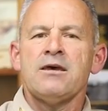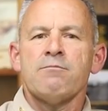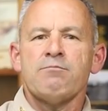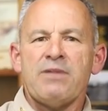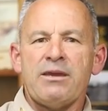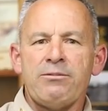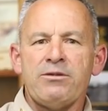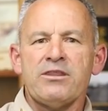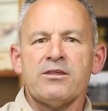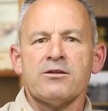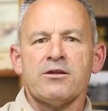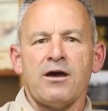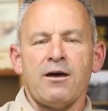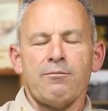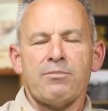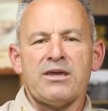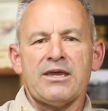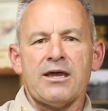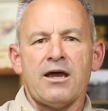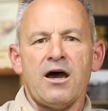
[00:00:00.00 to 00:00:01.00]
maybe they're
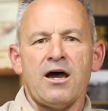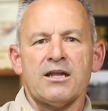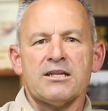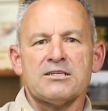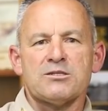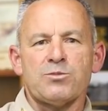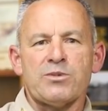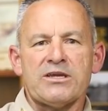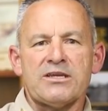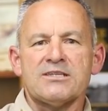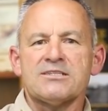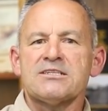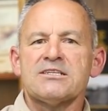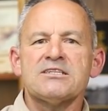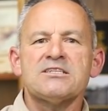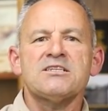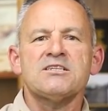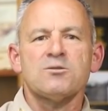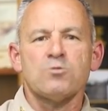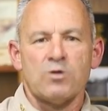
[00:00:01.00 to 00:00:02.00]
not being honest, because
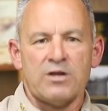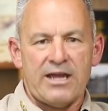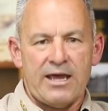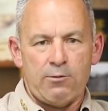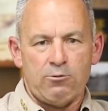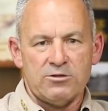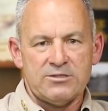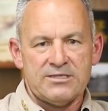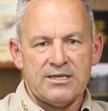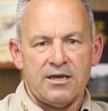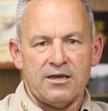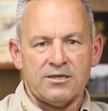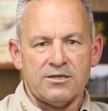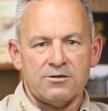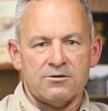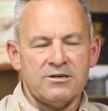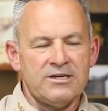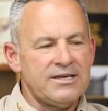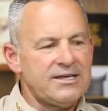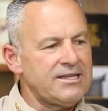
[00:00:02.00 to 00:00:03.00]
this is what I will tell
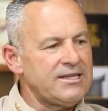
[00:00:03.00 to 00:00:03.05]
you.